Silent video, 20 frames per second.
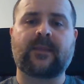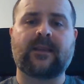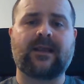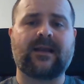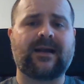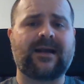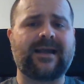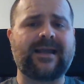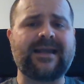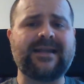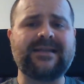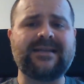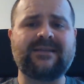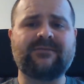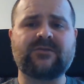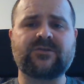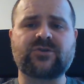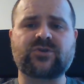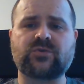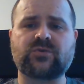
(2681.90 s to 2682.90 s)
I ain't
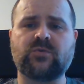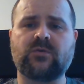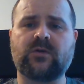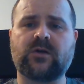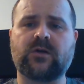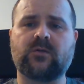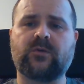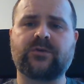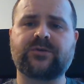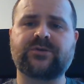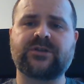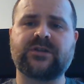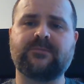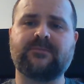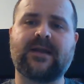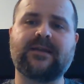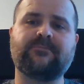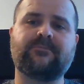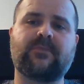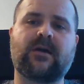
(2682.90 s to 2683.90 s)
even sure what she
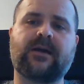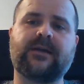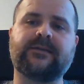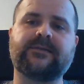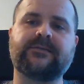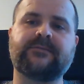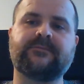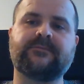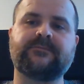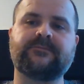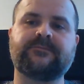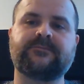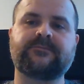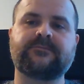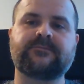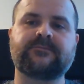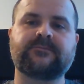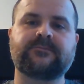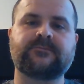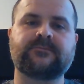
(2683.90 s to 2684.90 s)
meant by it.
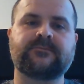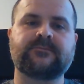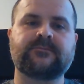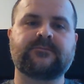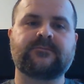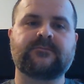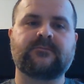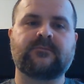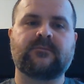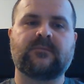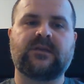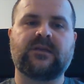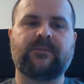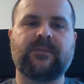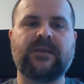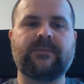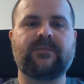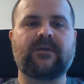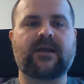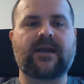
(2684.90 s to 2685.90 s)
The
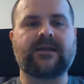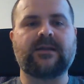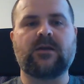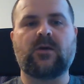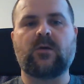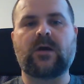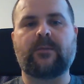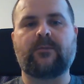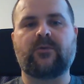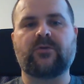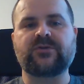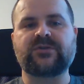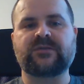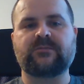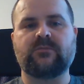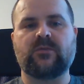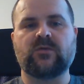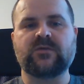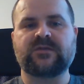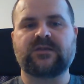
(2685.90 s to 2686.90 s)
people I know are
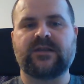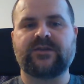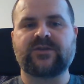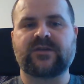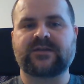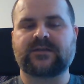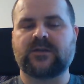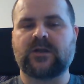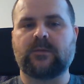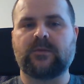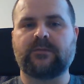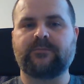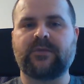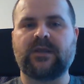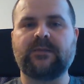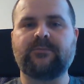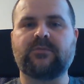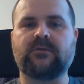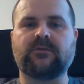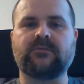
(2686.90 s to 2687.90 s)
mostly just common
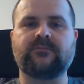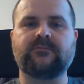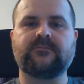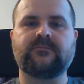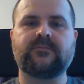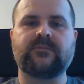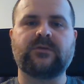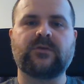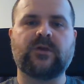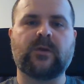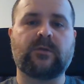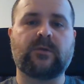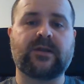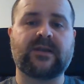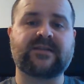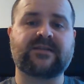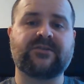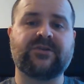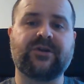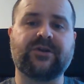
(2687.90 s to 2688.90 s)
people, common
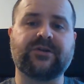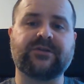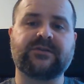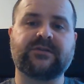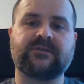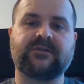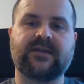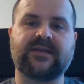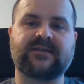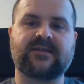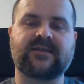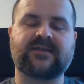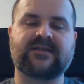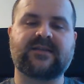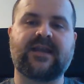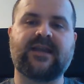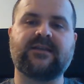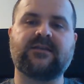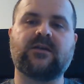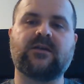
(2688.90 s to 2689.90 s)
as dirt, as the
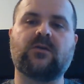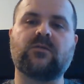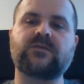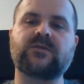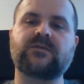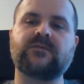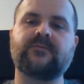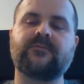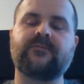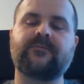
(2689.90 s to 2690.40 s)
saying goes.